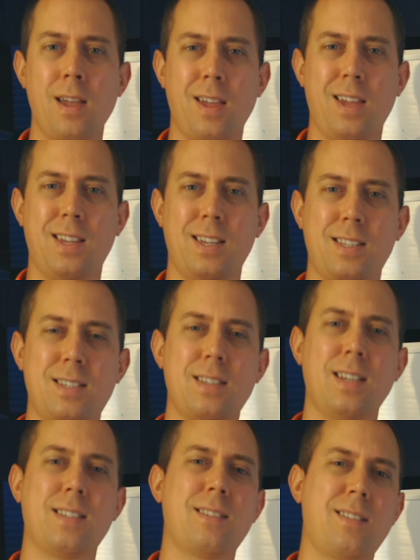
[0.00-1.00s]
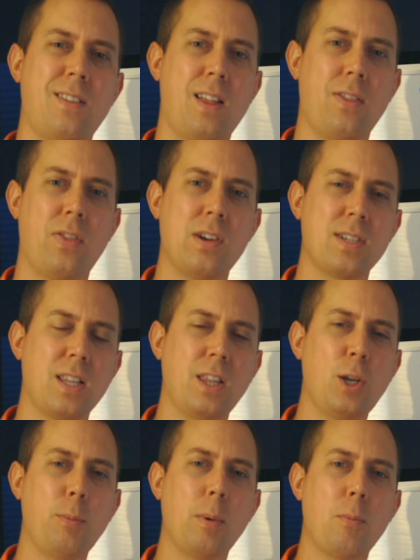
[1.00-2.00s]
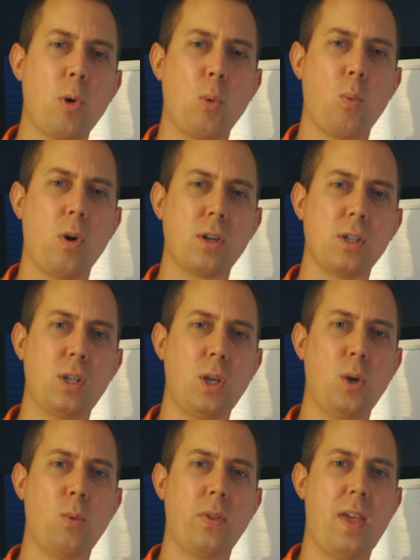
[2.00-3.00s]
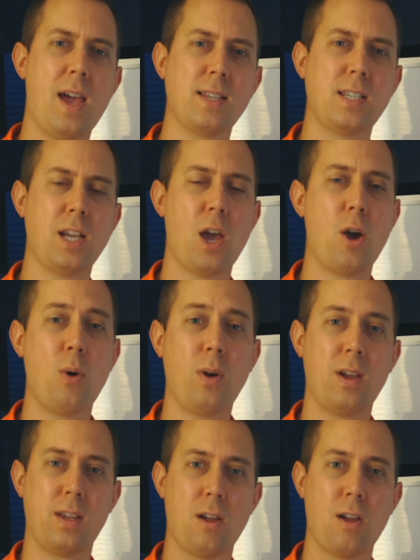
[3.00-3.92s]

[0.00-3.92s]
there's a little bit more work to do with SEO